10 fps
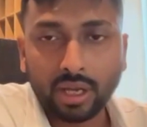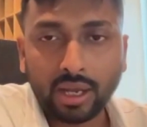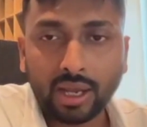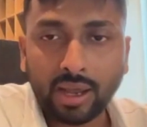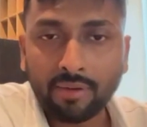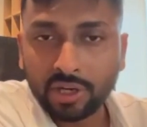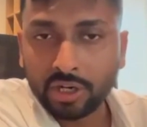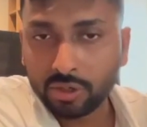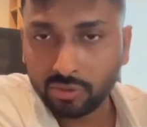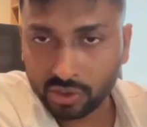every
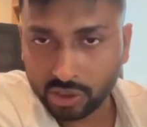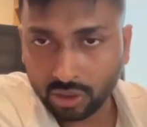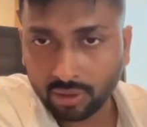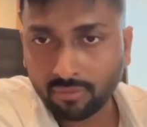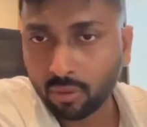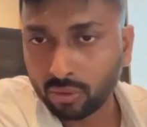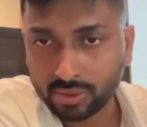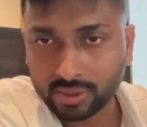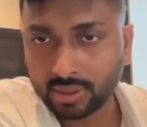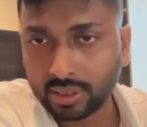individual
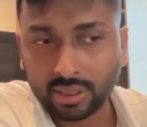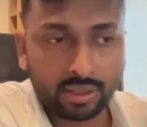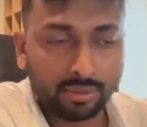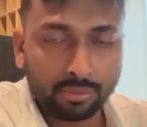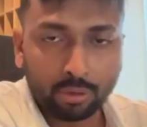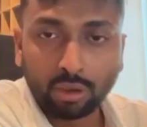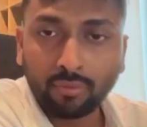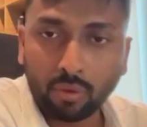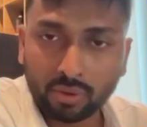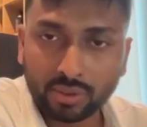phones through the
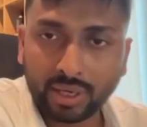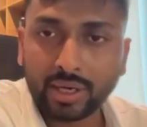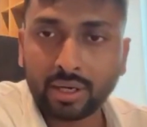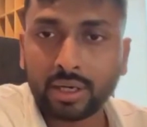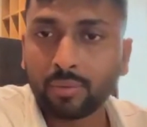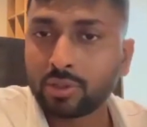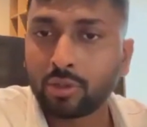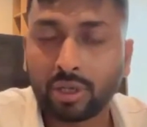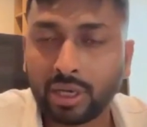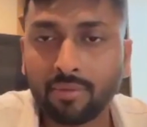phones, right? It was
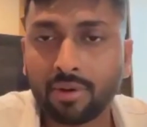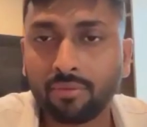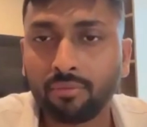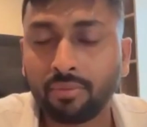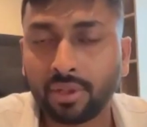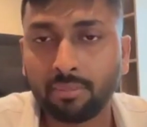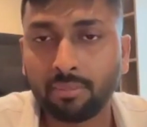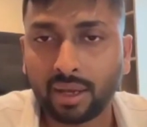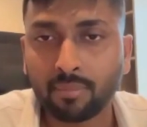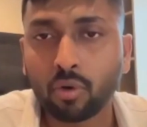not never with the
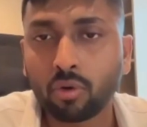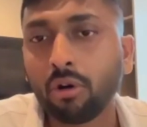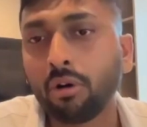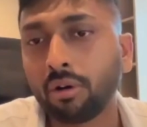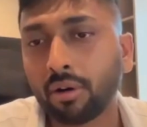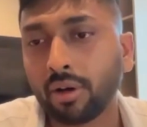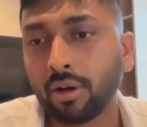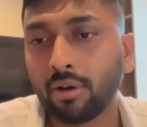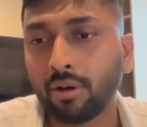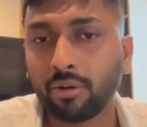MacBook or
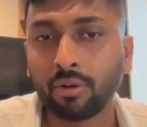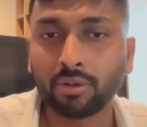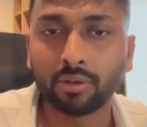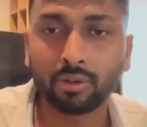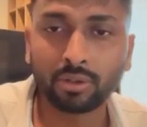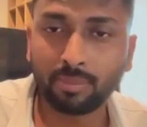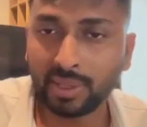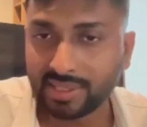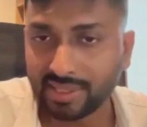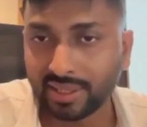the
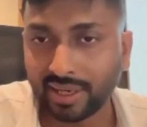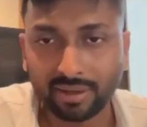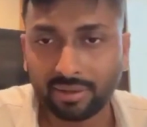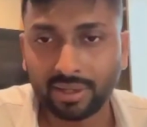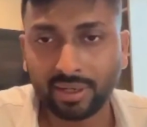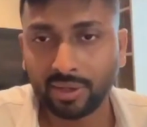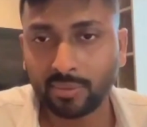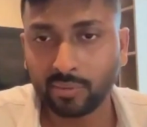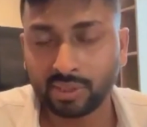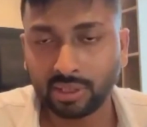PC, right?
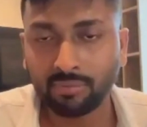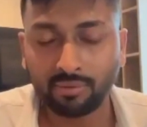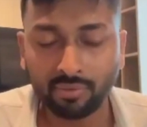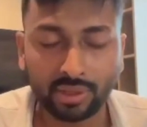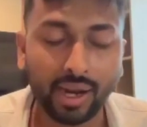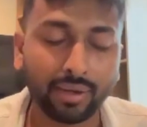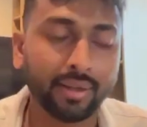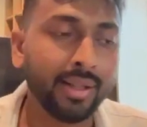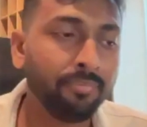It was never with that.